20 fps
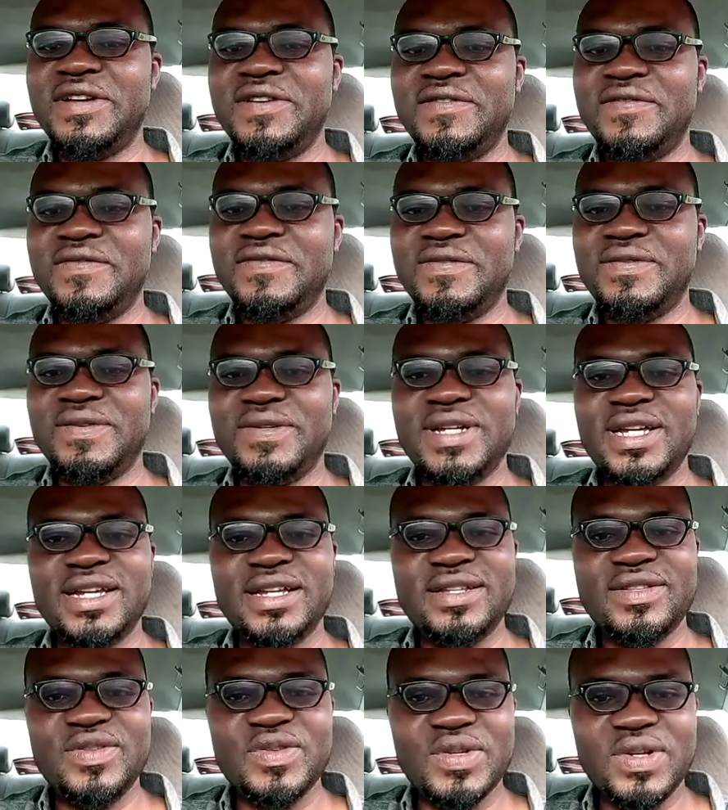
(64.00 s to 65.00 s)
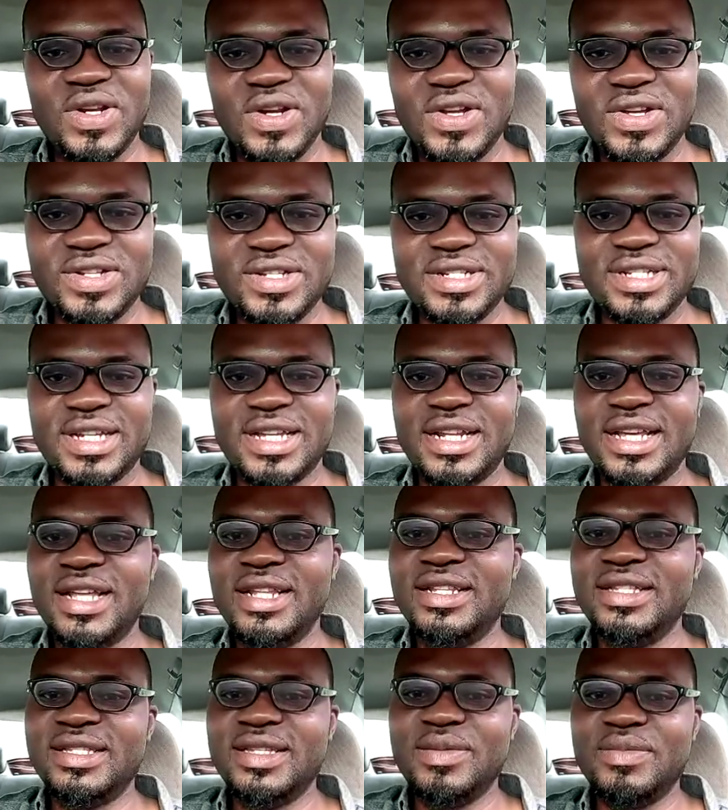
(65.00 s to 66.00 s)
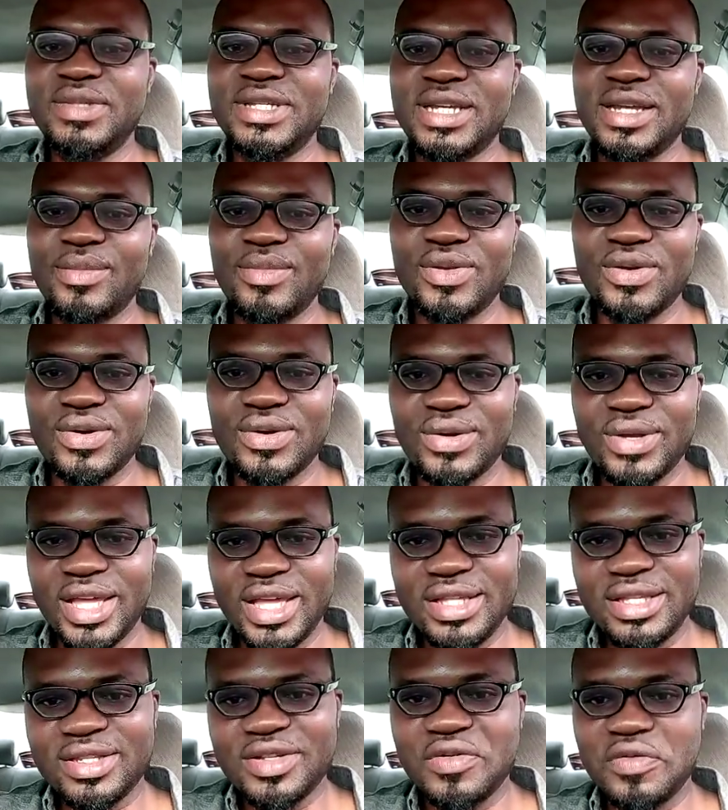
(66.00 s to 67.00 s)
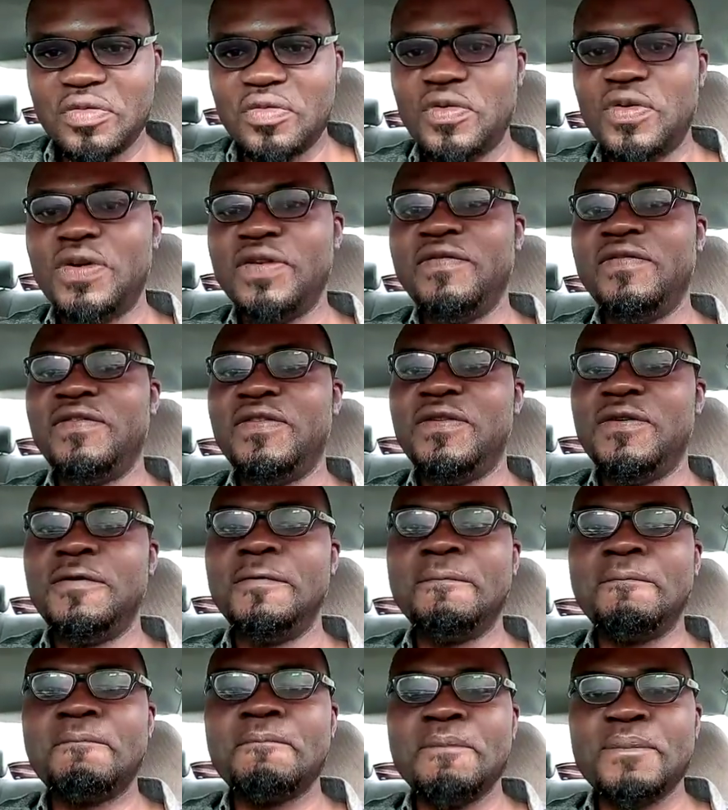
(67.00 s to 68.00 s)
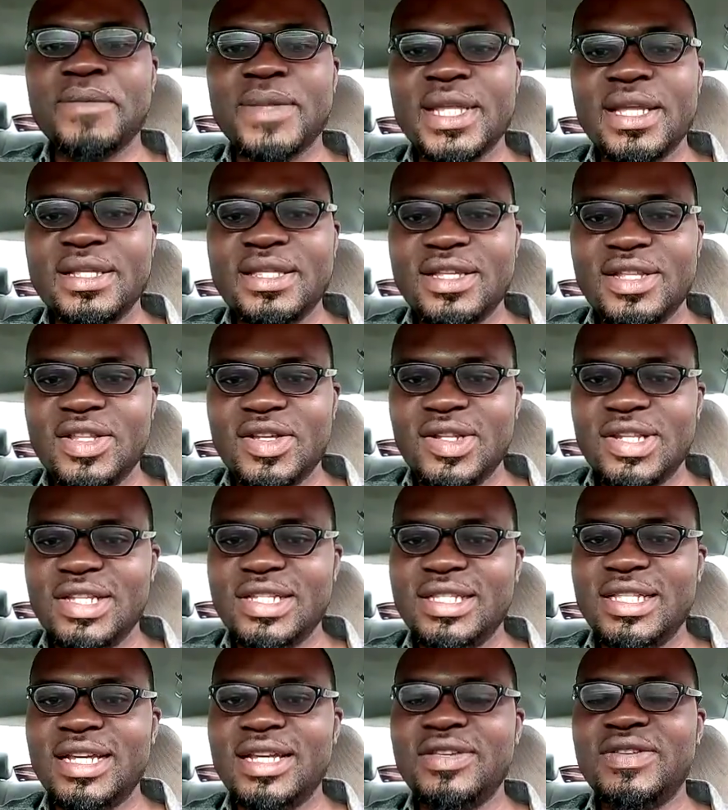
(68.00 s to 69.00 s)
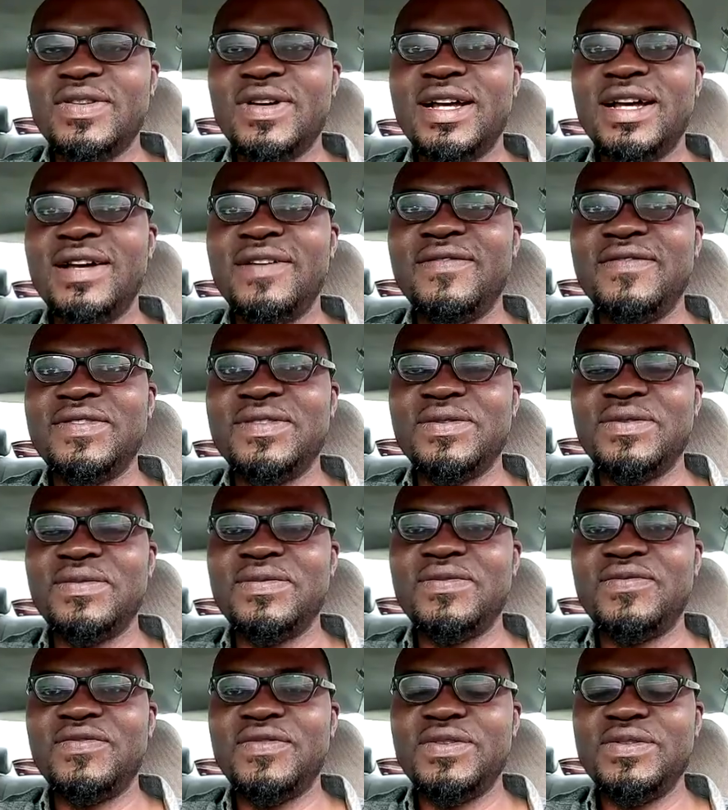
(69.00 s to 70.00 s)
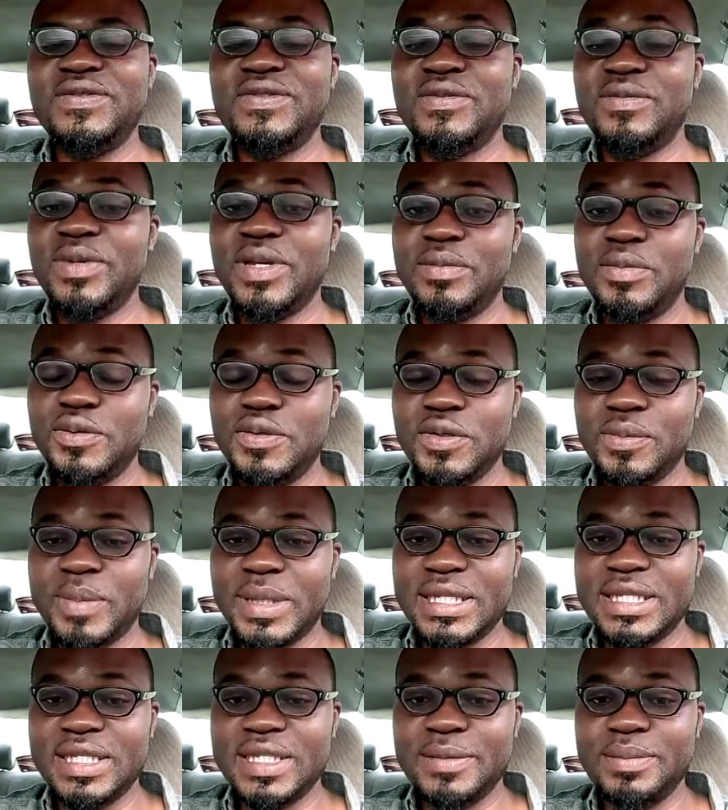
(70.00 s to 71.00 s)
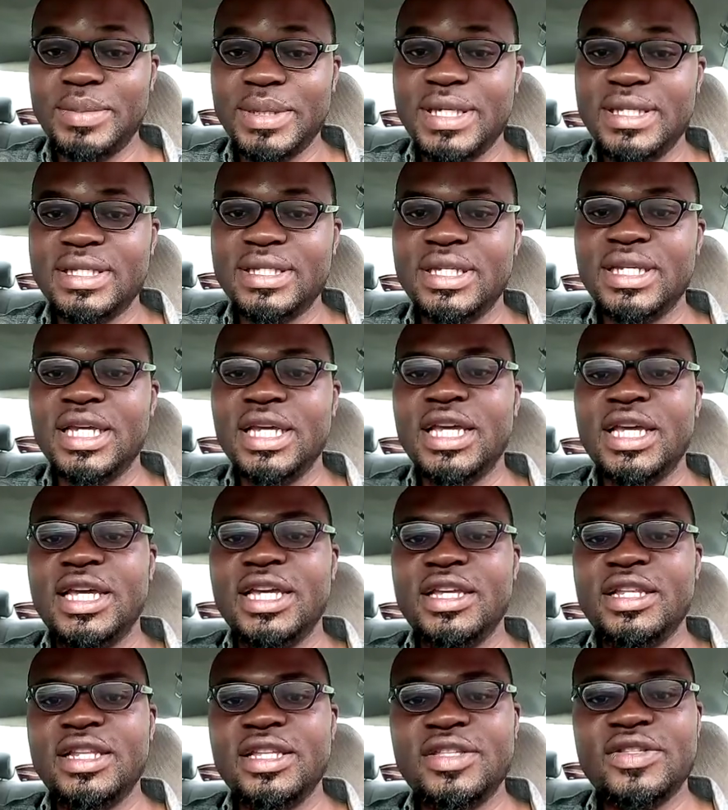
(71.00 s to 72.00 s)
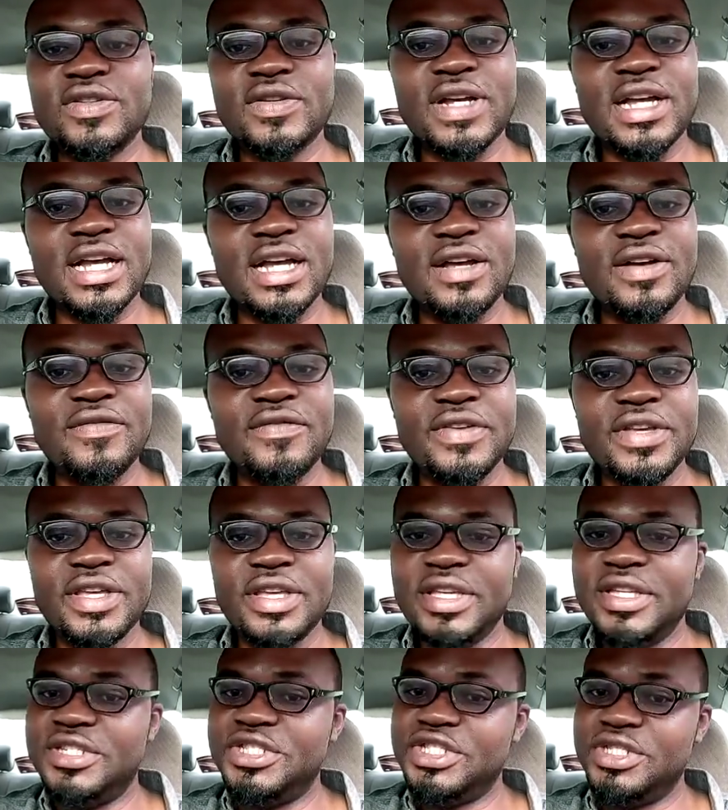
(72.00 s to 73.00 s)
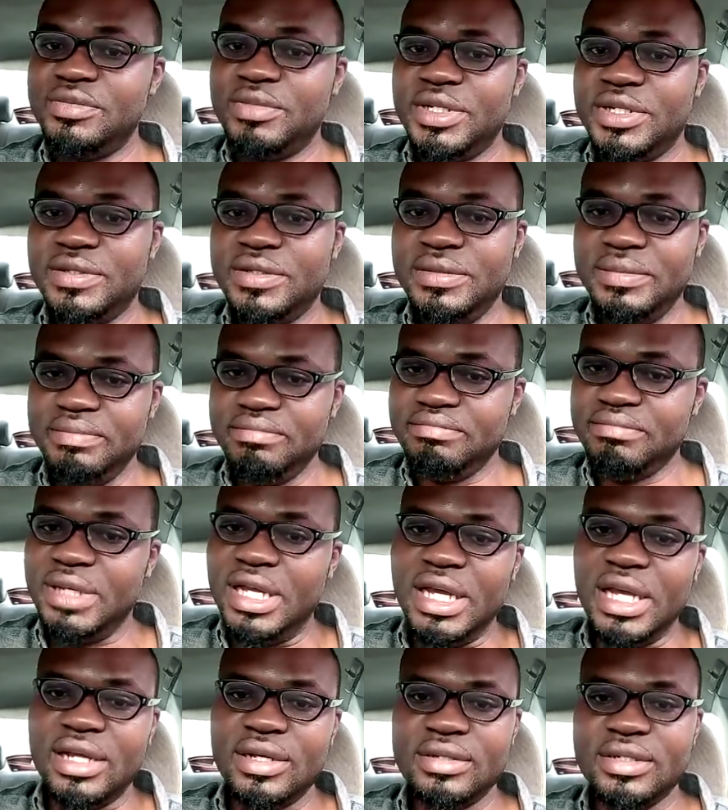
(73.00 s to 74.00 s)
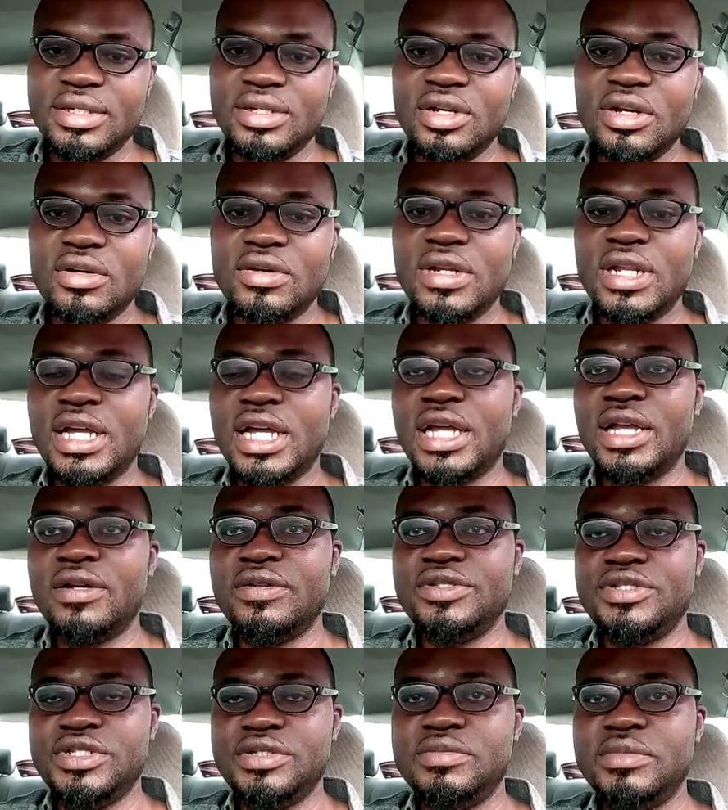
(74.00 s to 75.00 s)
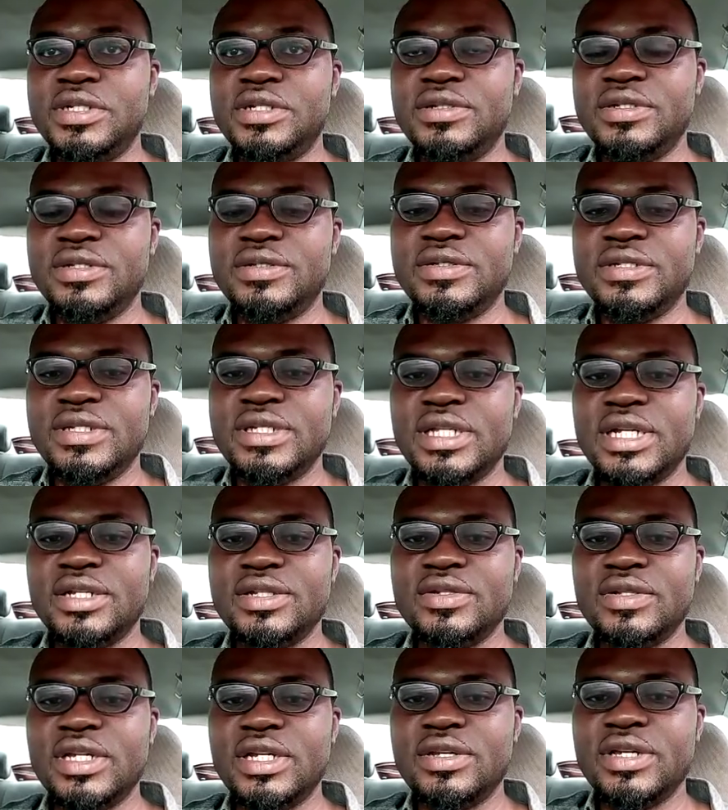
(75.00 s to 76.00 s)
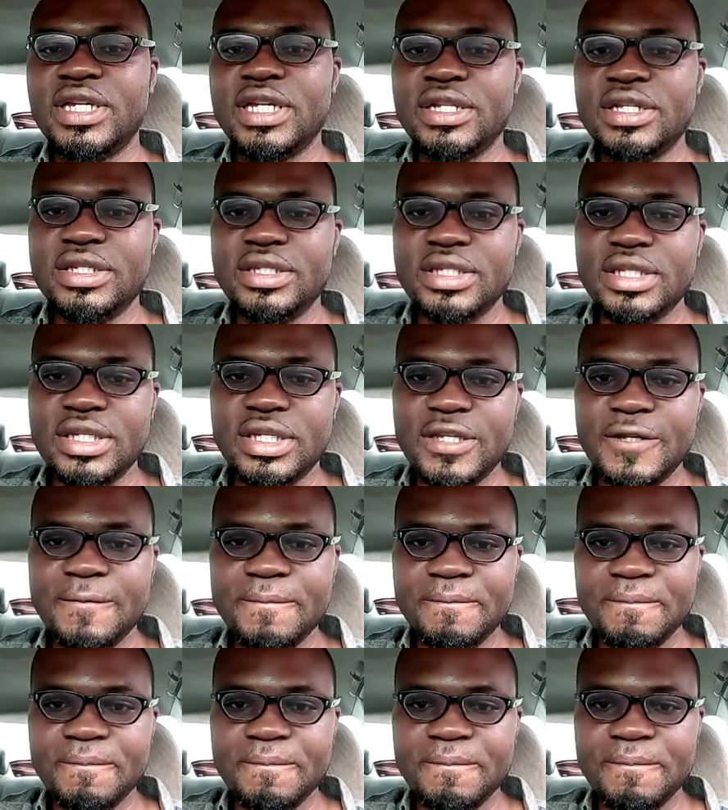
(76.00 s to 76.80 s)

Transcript: helpful. You're learning, and at the same time, you're getting reward for the knowledge that you have. So for you to be able to participate, you need to have a Gmail, Google account, Gmail, you understand, so that you can easily